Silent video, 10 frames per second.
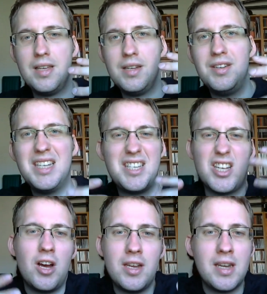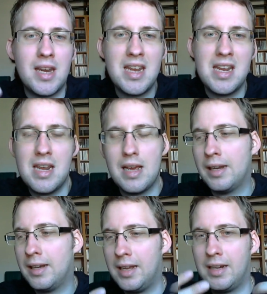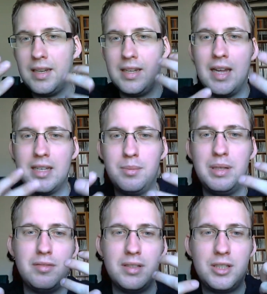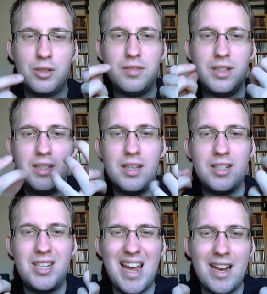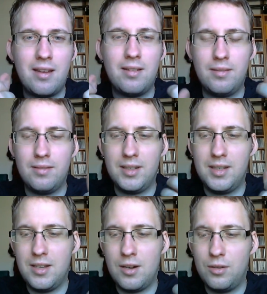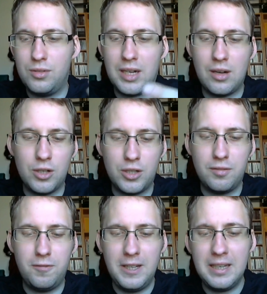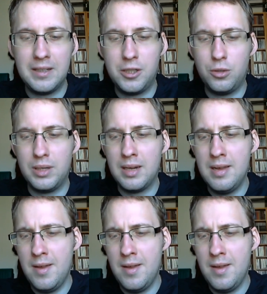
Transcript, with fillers: designy and, and it, it has a bit of a sort of a, a tech, you know, technological feeling to it.